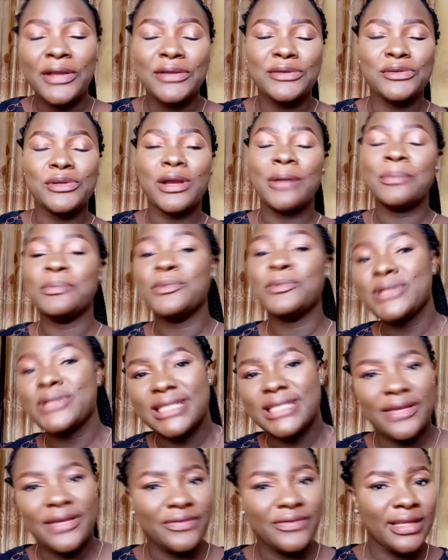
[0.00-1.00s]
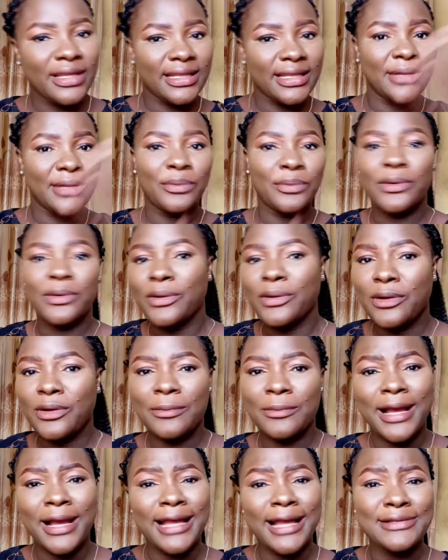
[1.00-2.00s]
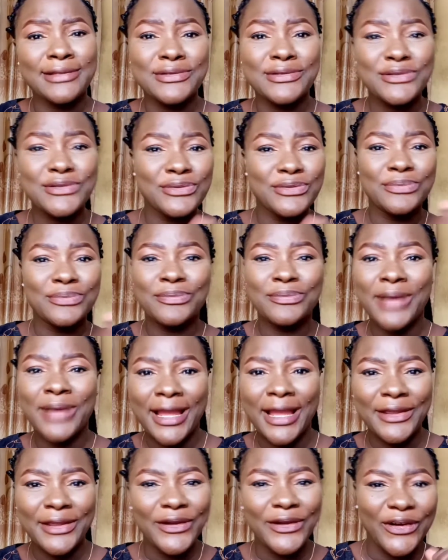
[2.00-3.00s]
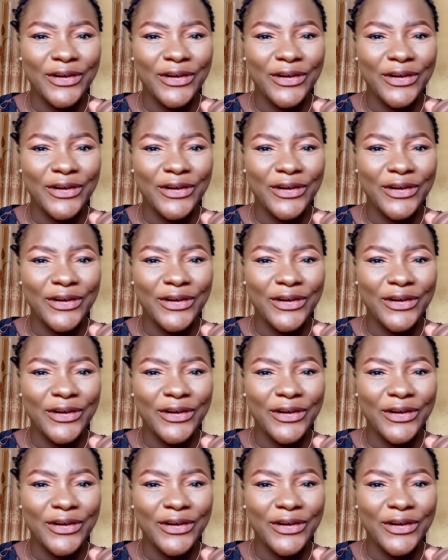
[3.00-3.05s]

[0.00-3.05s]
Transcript: you are most definitely welcome and to my